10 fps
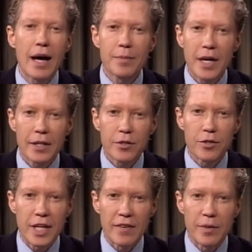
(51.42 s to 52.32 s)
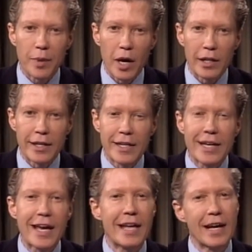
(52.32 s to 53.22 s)
I'm Dr. David Balle,
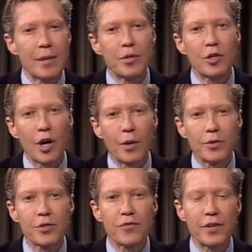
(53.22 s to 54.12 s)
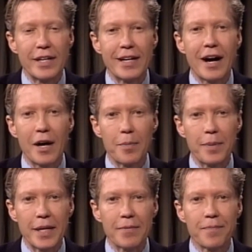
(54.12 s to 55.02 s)
and I'm your host for In a
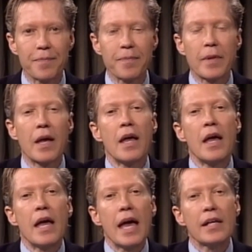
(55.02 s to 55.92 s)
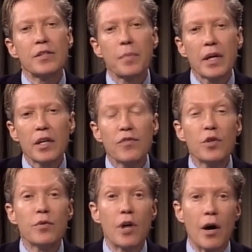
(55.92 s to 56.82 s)
Heartbeat. As many of
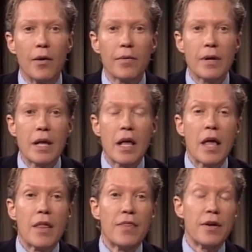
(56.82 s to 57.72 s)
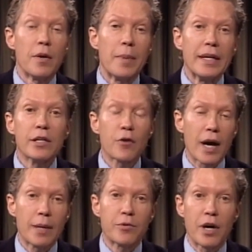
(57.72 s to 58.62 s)
you know, there are many
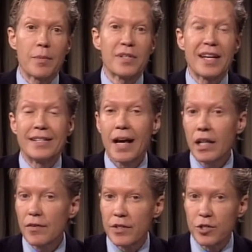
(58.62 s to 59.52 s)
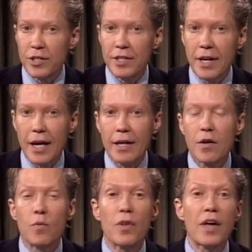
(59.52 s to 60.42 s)
crime dramas on television today
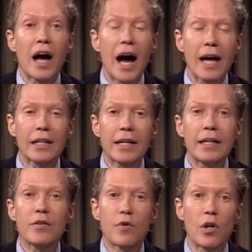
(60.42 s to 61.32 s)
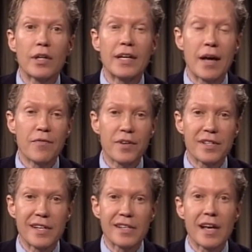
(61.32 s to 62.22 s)
with a highlighted role and
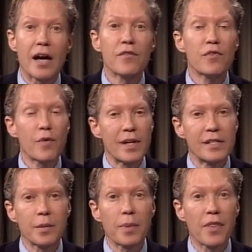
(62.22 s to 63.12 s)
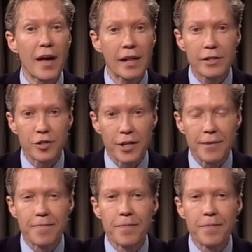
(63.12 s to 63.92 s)
emphasis on forensic pathology.